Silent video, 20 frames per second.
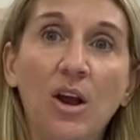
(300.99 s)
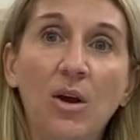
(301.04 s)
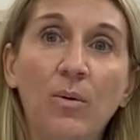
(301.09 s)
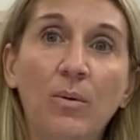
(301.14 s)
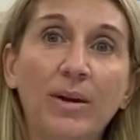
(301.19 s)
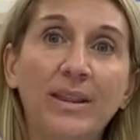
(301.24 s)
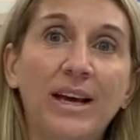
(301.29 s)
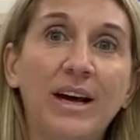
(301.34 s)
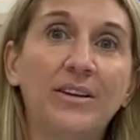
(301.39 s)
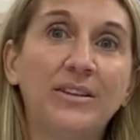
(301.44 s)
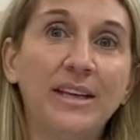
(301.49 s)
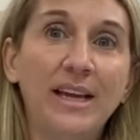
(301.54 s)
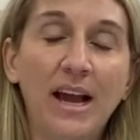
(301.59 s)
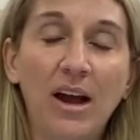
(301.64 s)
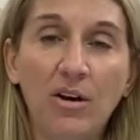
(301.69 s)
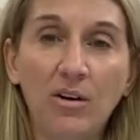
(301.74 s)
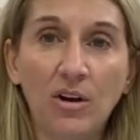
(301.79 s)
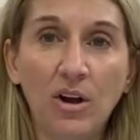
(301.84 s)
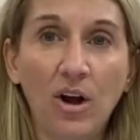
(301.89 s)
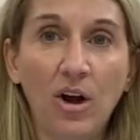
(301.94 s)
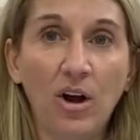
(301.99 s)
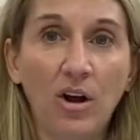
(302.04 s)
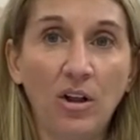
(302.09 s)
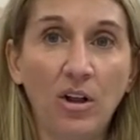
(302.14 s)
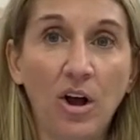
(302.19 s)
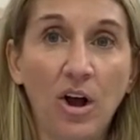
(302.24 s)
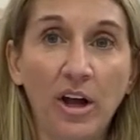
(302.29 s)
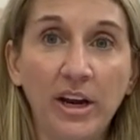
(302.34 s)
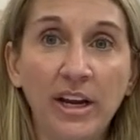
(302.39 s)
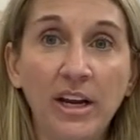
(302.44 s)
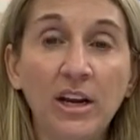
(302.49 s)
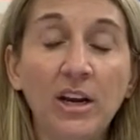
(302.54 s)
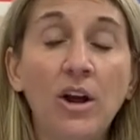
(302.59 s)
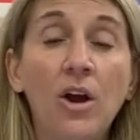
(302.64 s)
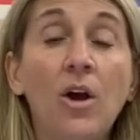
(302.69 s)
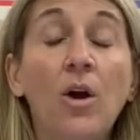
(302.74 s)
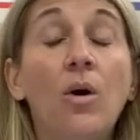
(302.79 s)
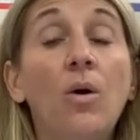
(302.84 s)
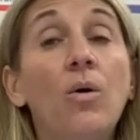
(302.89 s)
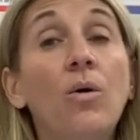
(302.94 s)
without the alcohol on it
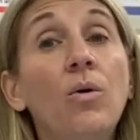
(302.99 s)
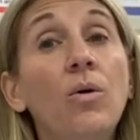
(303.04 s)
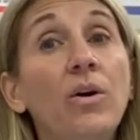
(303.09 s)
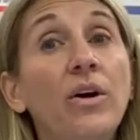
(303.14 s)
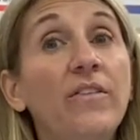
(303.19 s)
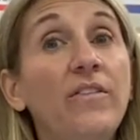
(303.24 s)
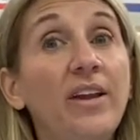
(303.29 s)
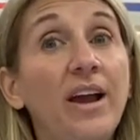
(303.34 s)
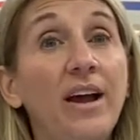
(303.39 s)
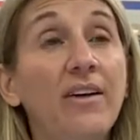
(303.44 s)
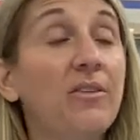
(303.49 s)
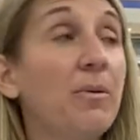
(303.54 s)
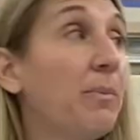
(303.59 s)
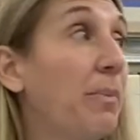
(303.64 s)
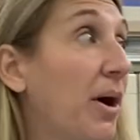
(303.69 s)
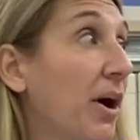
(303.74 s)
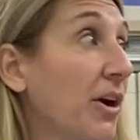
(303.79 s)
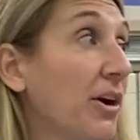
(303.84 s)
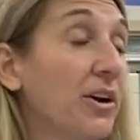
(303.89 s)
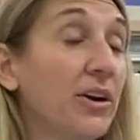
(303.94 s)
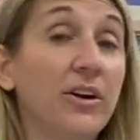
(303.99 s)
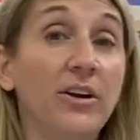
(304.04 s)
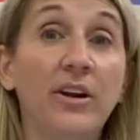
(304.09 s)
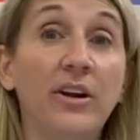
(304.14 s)
or if you have a partner